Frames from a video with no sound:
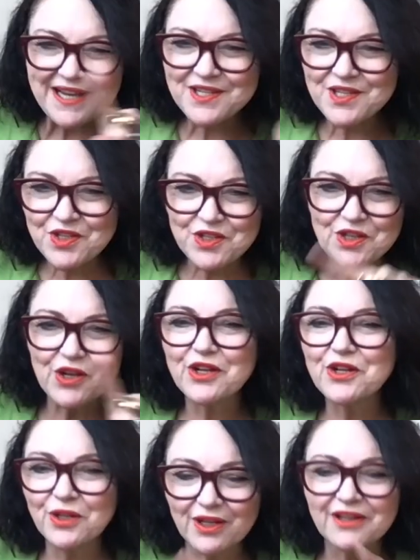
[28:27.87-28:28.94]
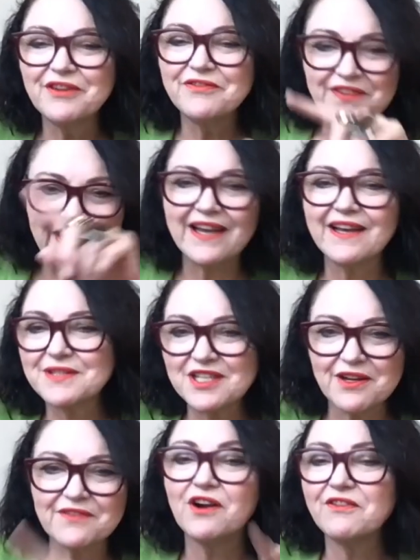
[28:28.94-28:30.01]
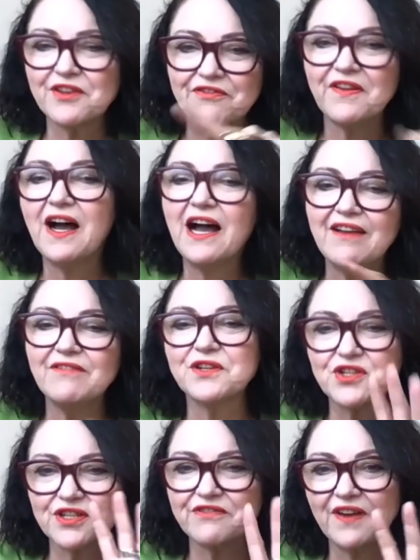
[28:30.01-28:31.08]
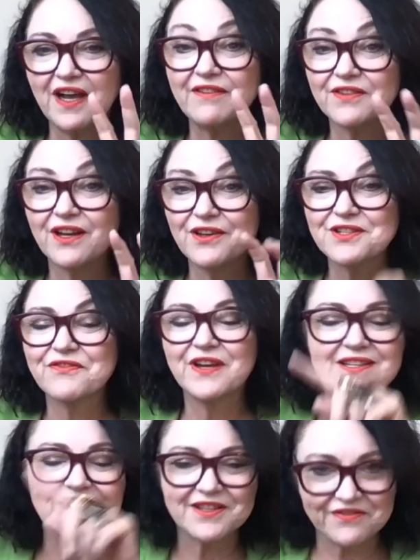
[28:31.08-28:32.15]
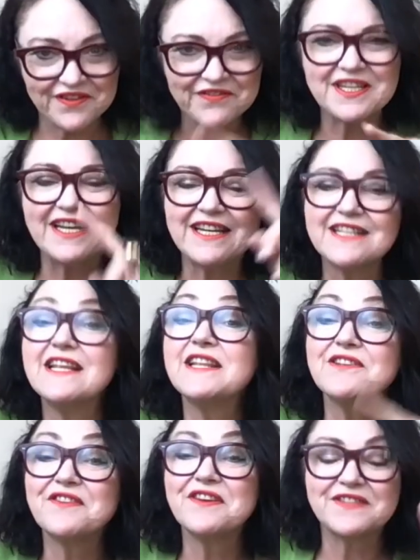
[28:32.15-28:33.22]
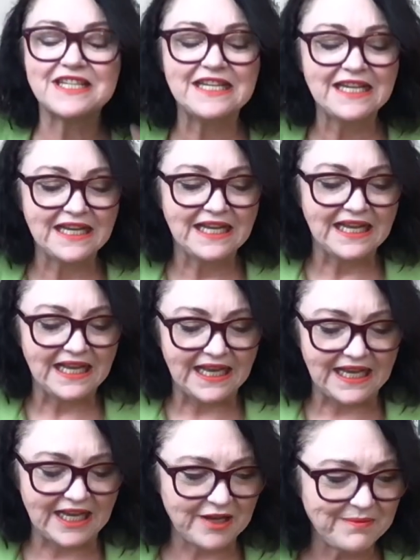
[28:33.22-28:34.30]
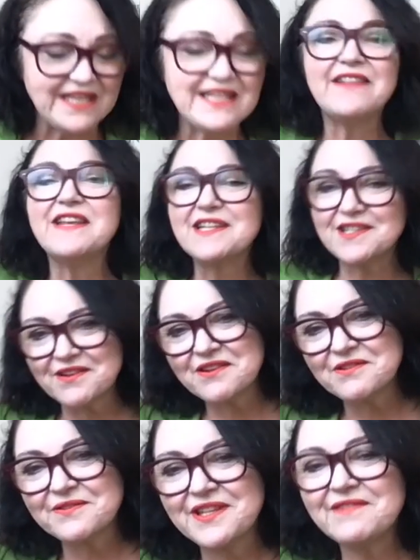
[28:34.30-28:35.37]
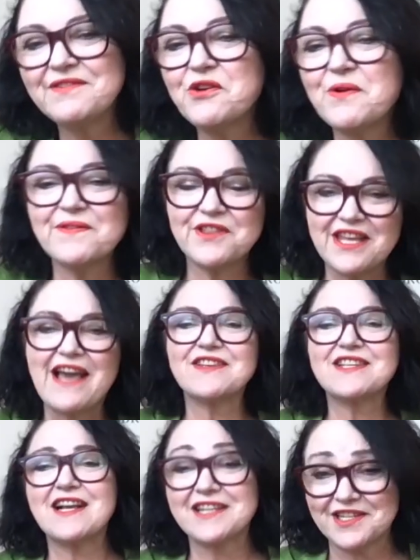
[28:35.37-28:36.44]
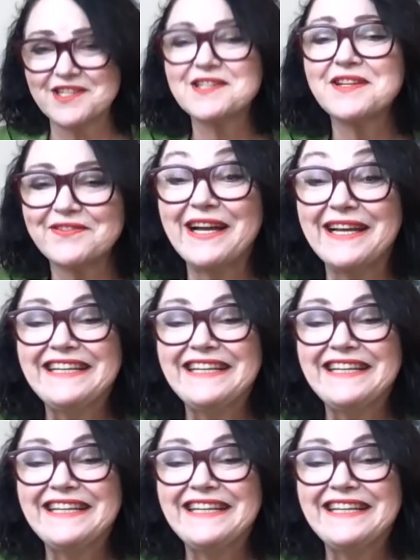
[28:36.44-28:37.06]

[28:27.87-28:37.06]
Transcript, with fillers: you're sharing circle circles. of yeah. So I've got the five, which are the five close friends, and the fifteen, and then the fifty, um, and then there's the the, the other suckers, right?